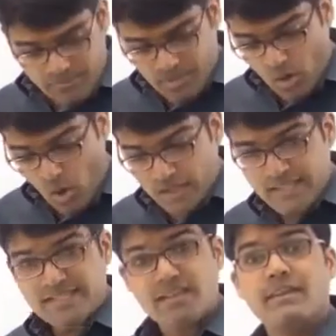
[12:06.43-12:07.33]
But all
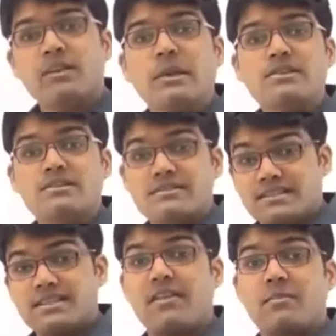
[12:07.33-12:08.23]
the seven questions,
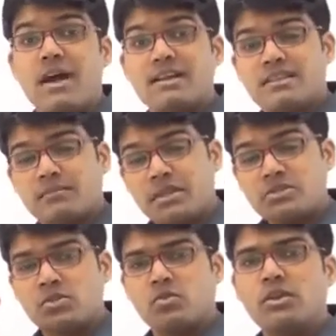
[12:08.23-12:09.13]
seven marks are
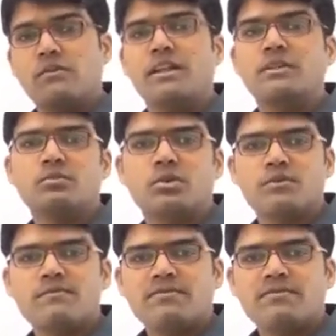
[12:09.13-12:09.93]
based on only one input.